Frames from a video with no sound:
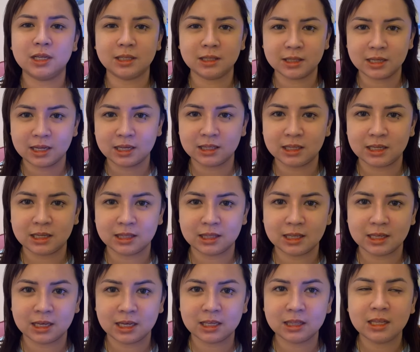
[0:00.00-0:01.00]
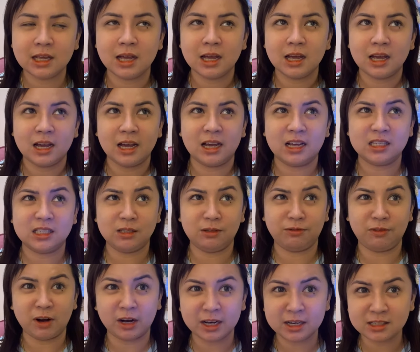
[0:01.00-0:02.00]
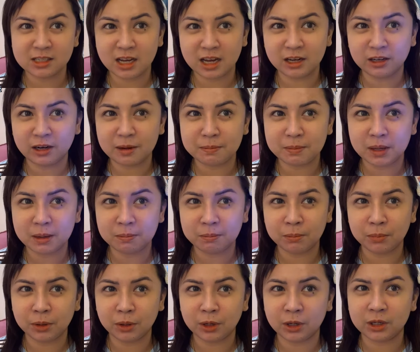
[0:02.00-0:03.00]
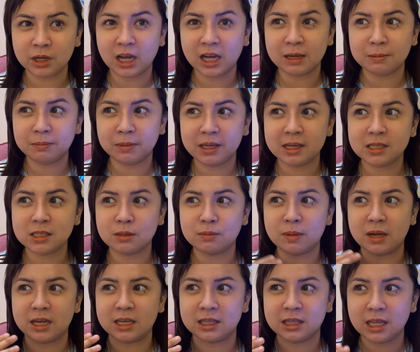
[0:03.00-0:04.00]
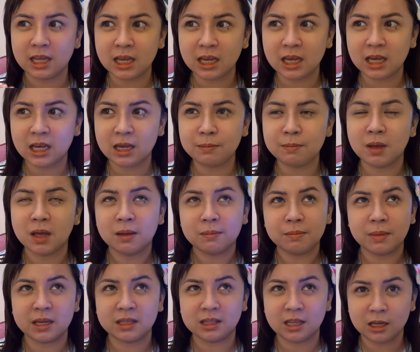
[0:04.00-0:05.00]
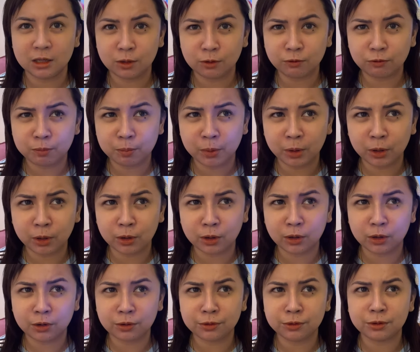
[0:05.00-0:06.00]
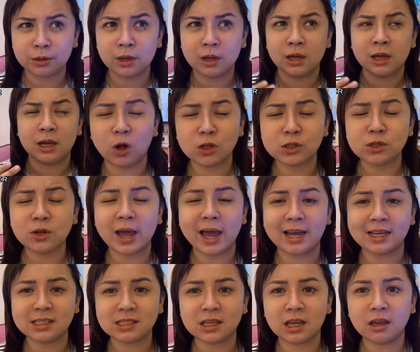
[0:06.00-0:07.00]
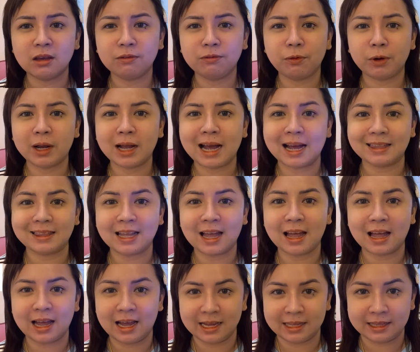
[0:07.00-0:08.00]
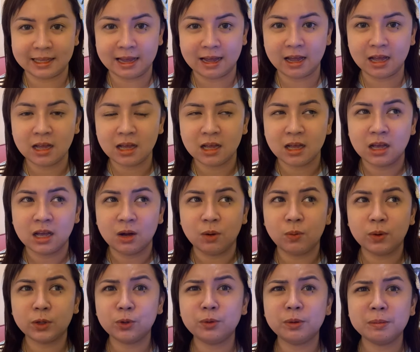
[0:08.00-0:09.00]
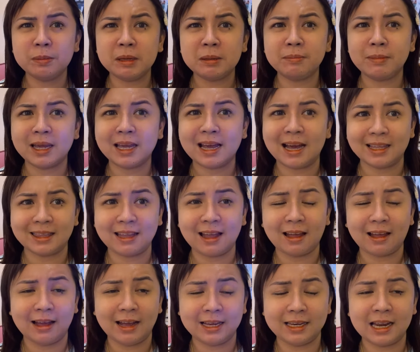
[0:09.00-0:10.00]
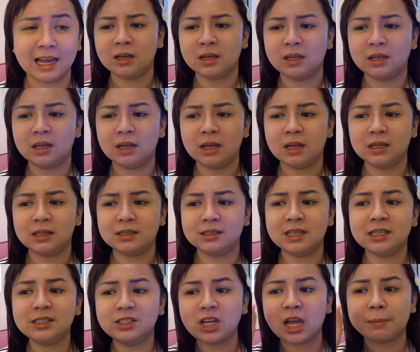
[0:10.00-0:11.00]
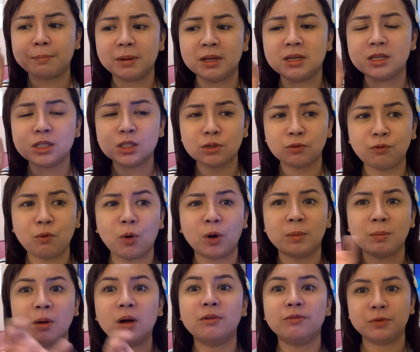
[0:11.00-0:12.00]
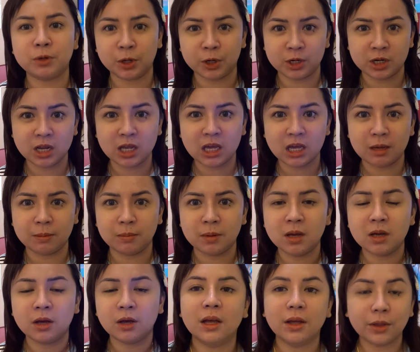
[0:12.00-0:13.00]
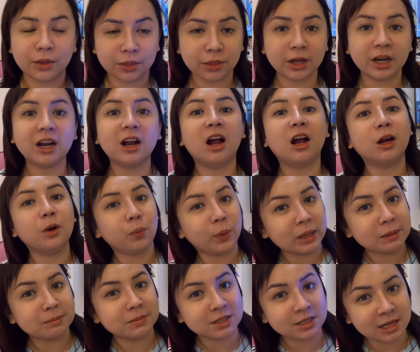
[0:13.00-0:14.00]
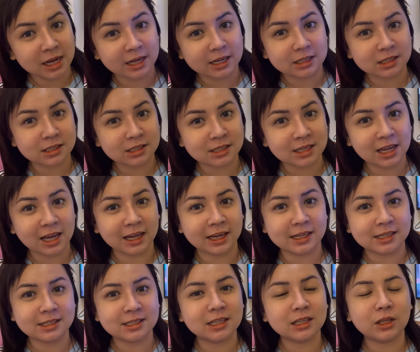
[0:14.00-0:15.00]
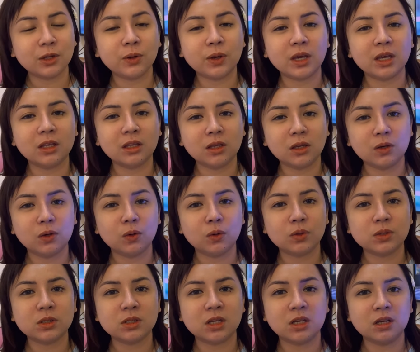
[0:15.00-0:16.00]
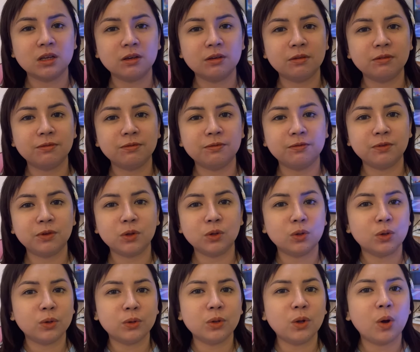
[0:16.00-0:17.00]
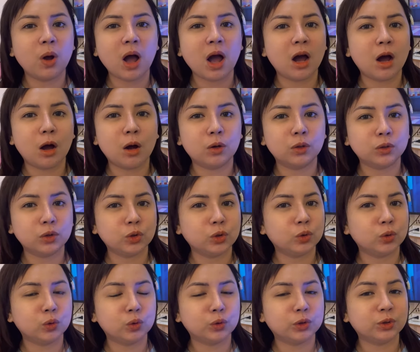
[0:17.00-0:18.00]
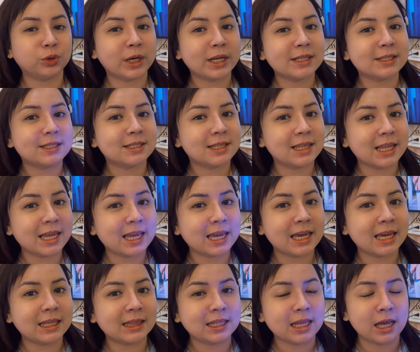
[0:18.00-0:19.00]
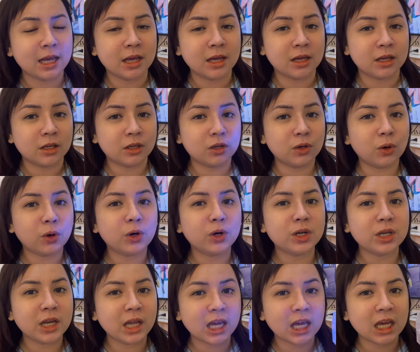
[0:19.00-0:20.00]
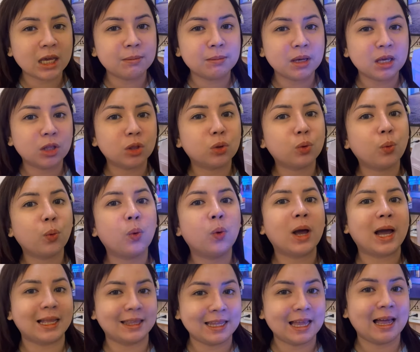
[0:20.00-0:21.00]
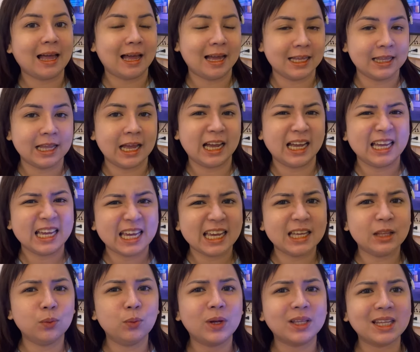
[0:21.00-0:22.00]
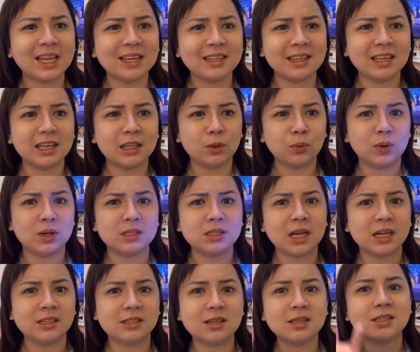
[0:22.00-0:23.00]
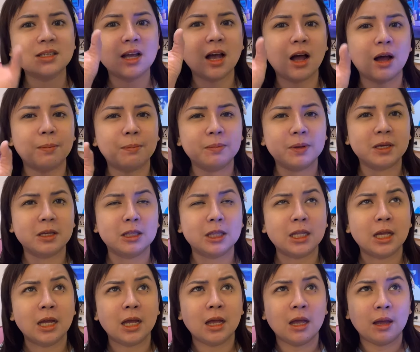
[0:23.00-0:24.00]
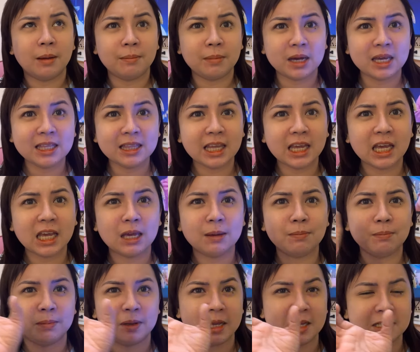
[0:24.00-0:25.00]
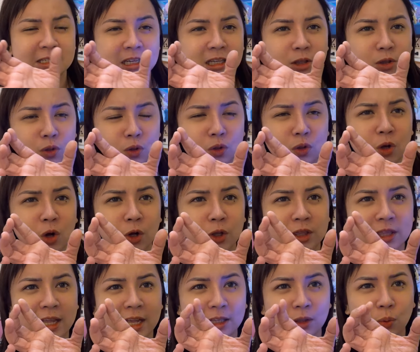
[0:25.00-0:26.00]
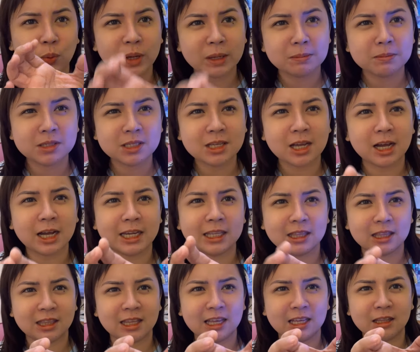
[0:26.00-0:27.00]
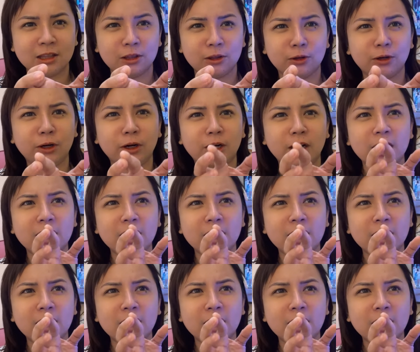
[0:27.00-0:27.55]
that they needed. As far as I remembered, I placed my name, my date of birth, also asking for katakana. What do we mean by katakana? The Japanese form of your name. There are websites, guys, that you can use if you don't know how to translate your name into katakana. And what I did was I just copied my name, placed it on that website, then there